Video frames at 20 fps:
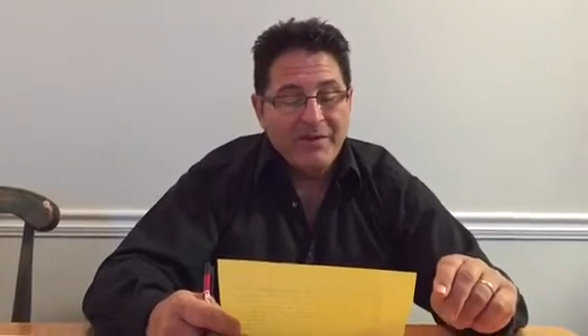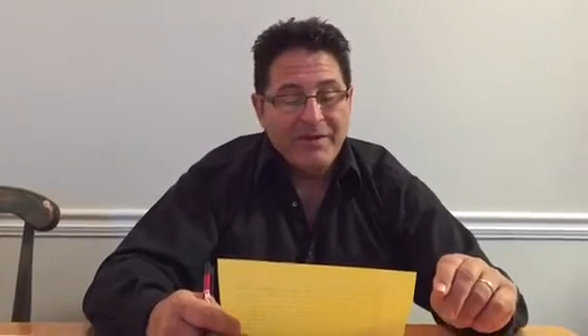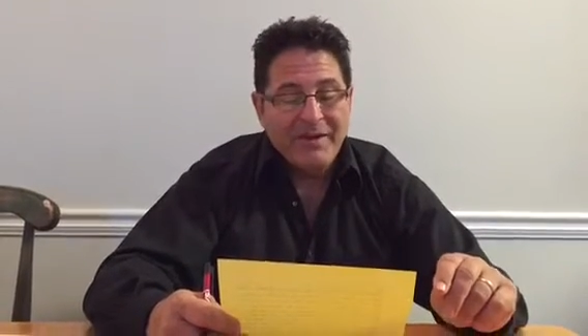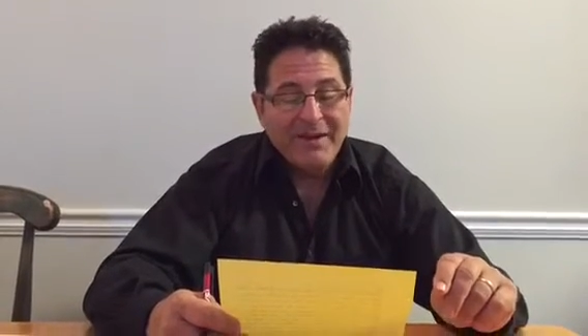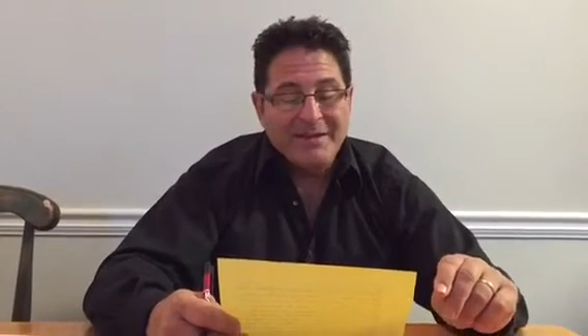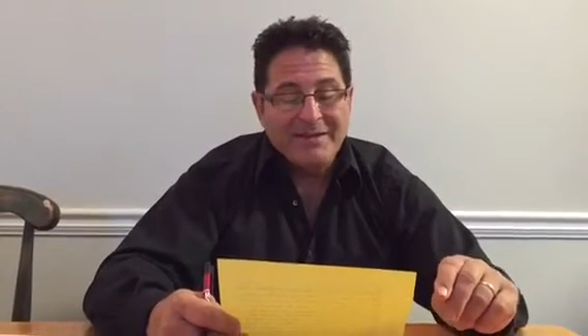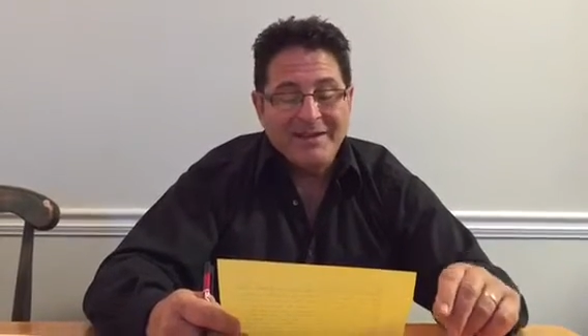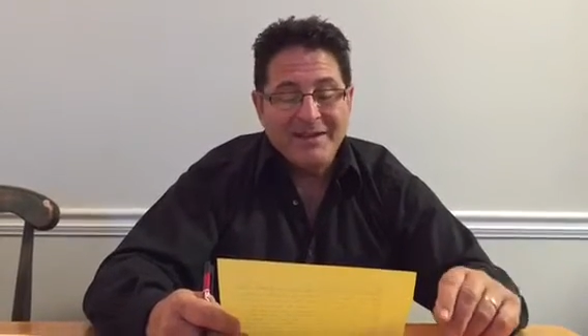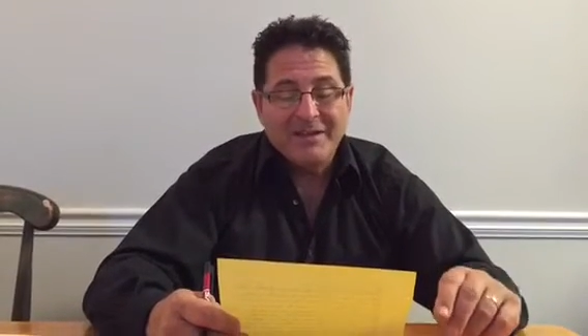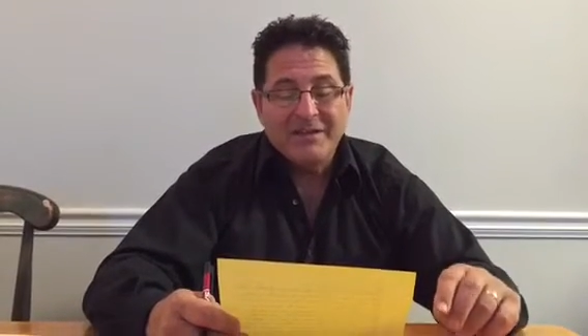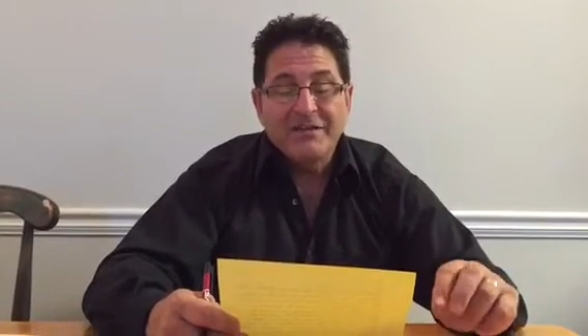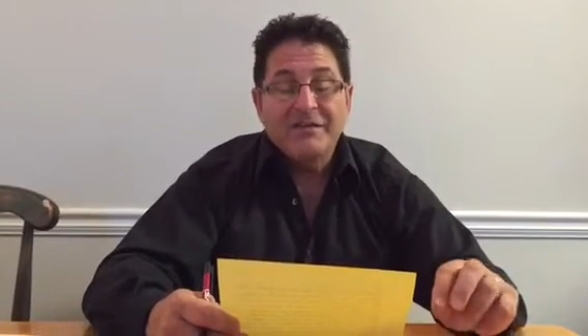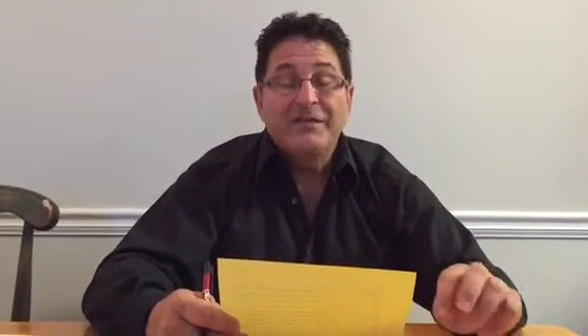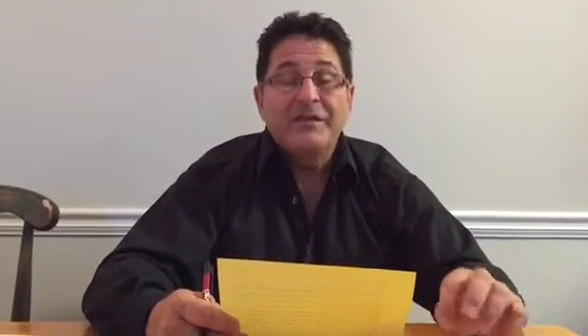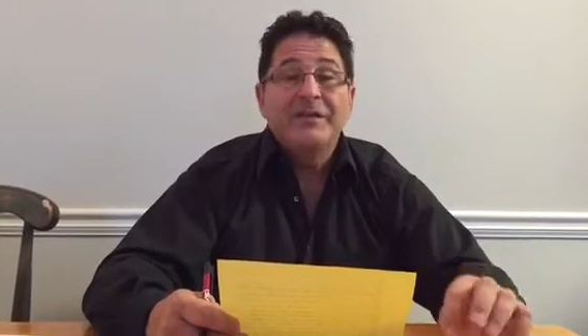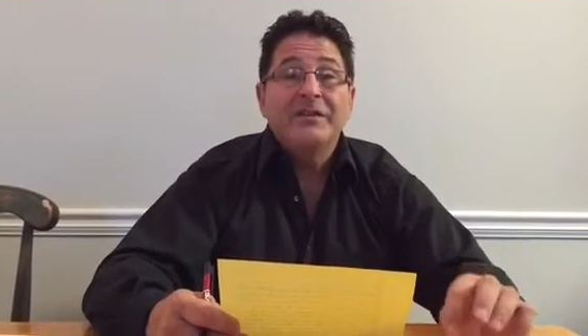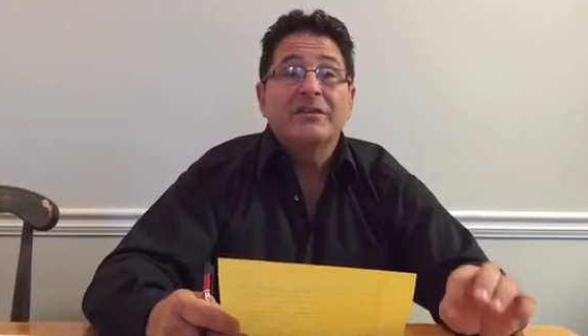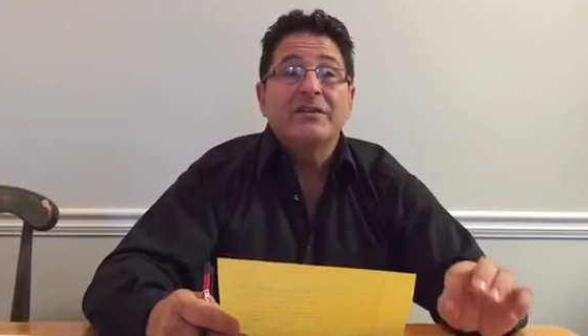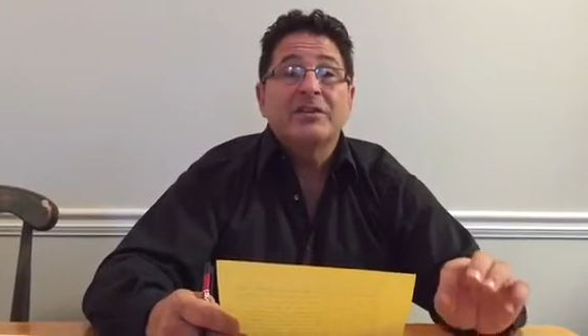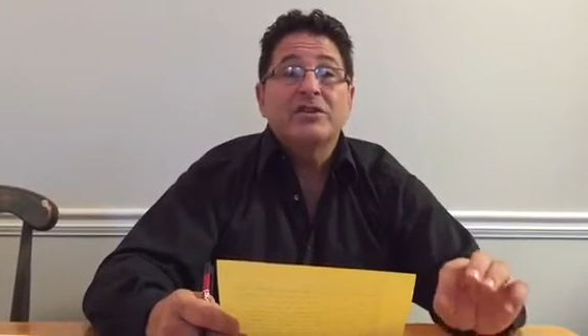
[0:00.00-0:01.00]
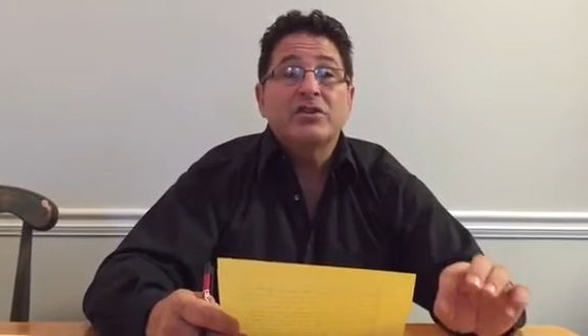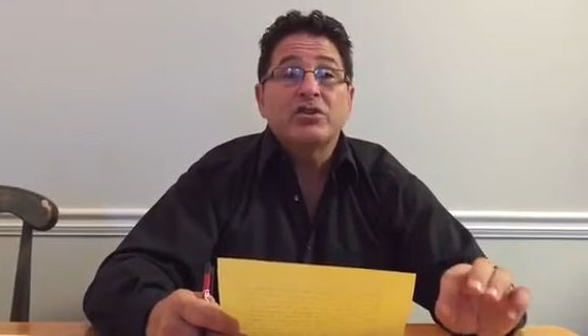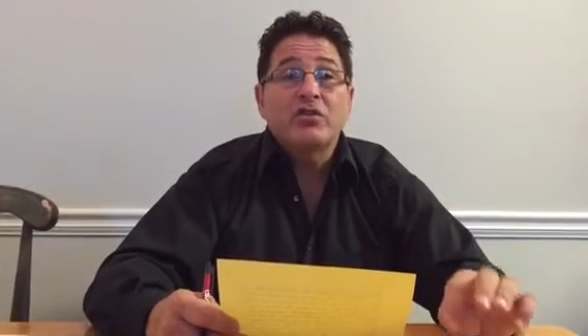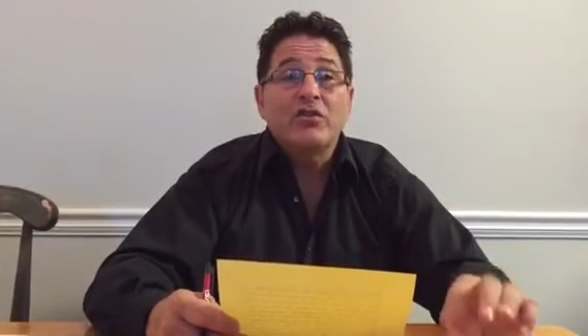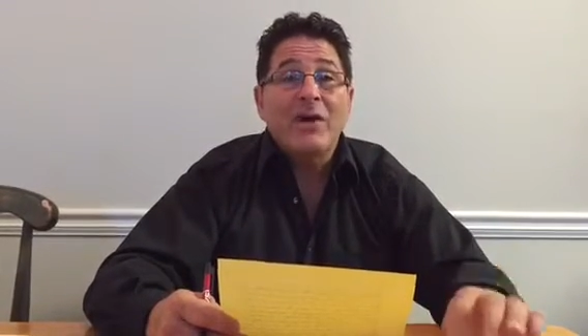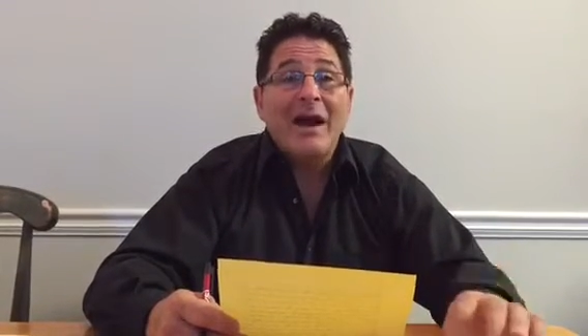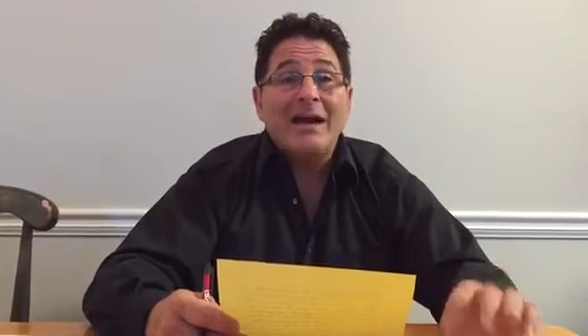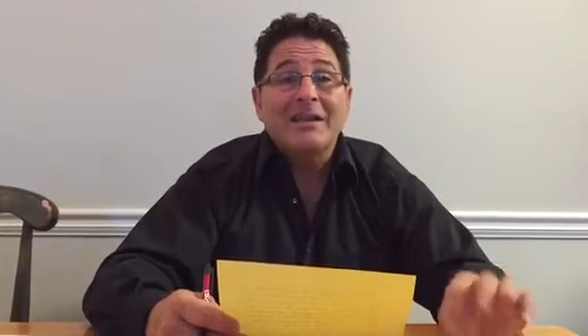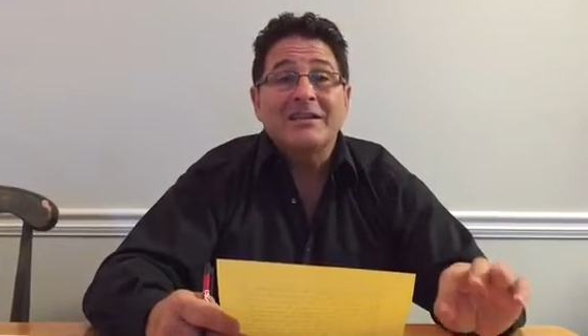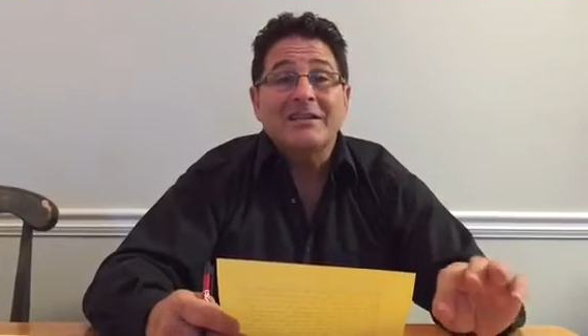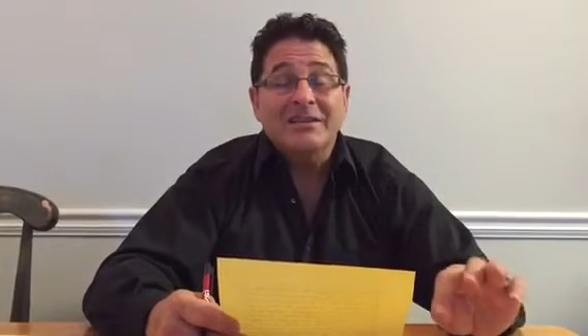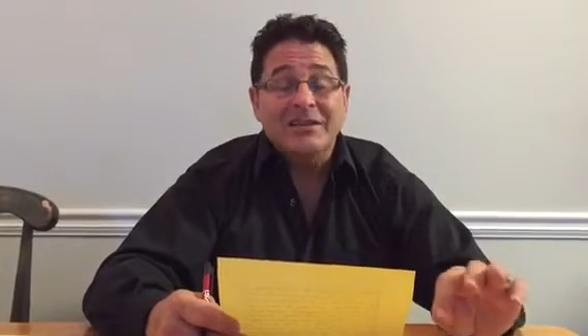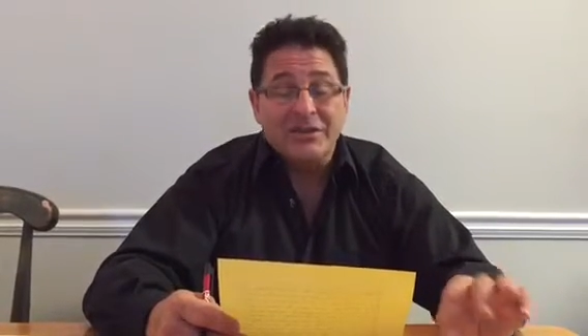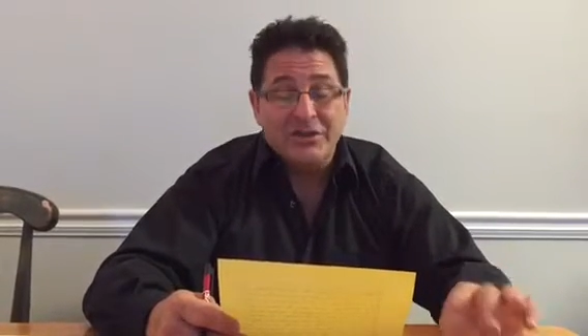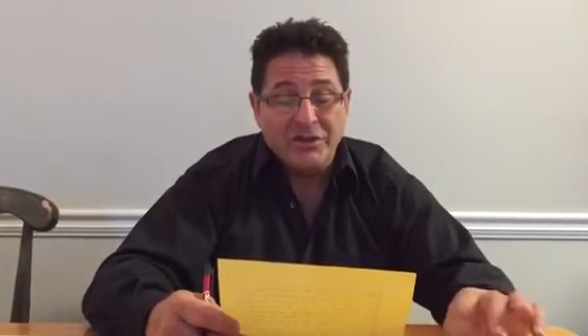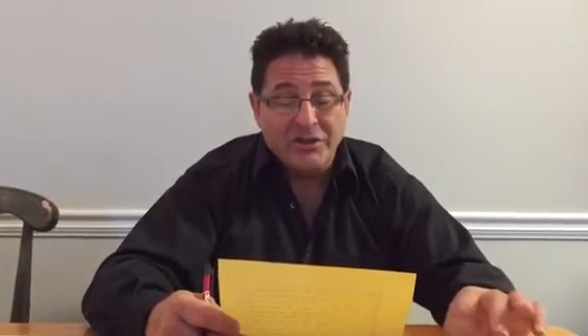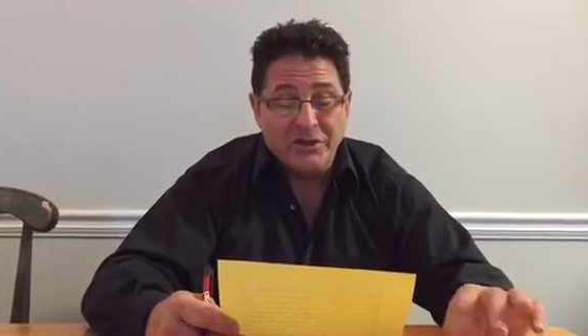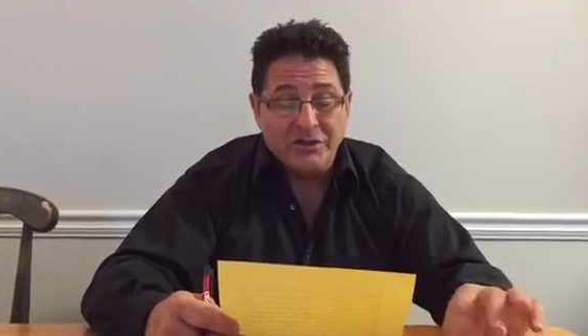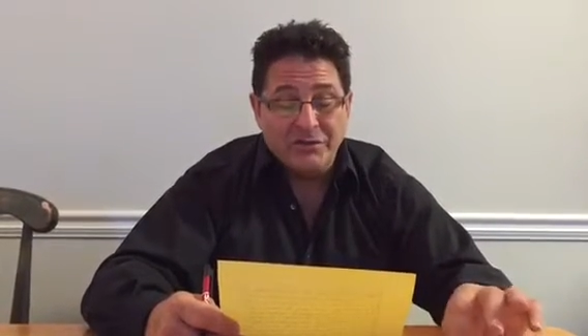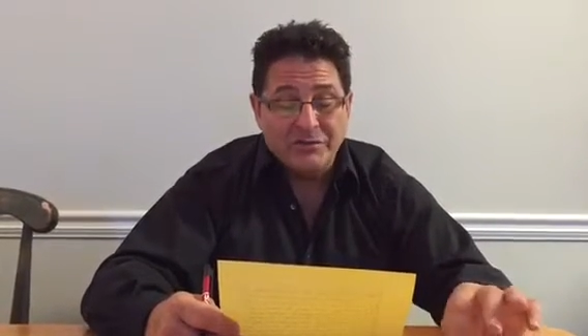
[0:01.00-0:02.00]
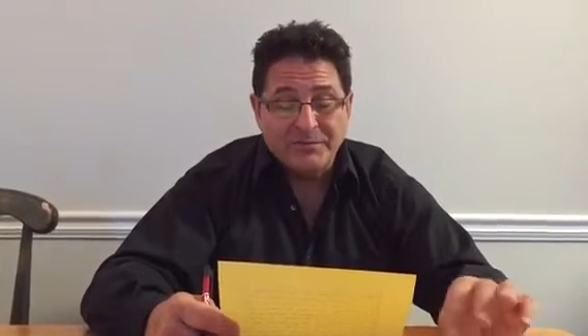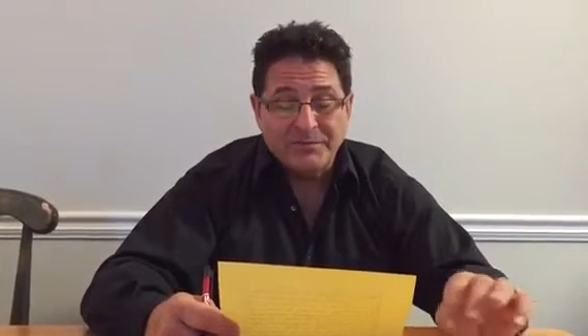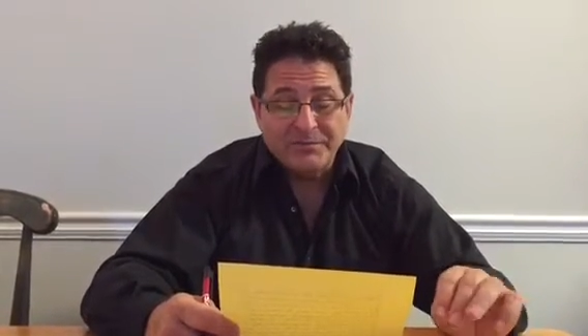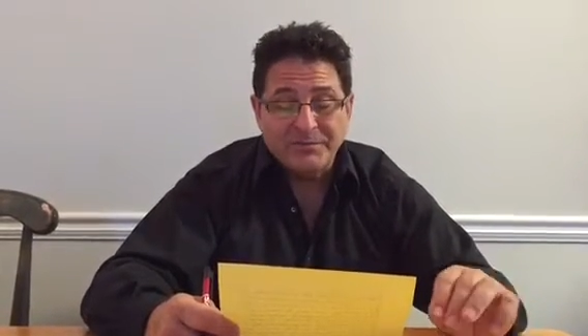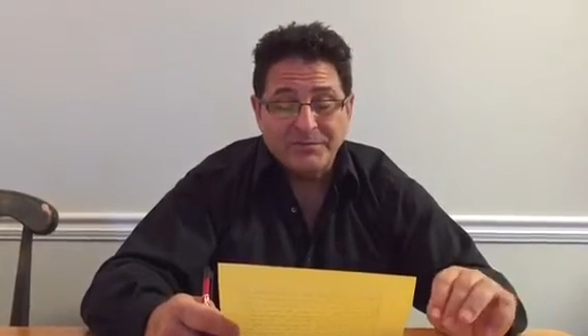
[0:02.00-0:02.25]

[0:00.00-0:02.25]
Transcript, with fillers: they didn't feel attracted to.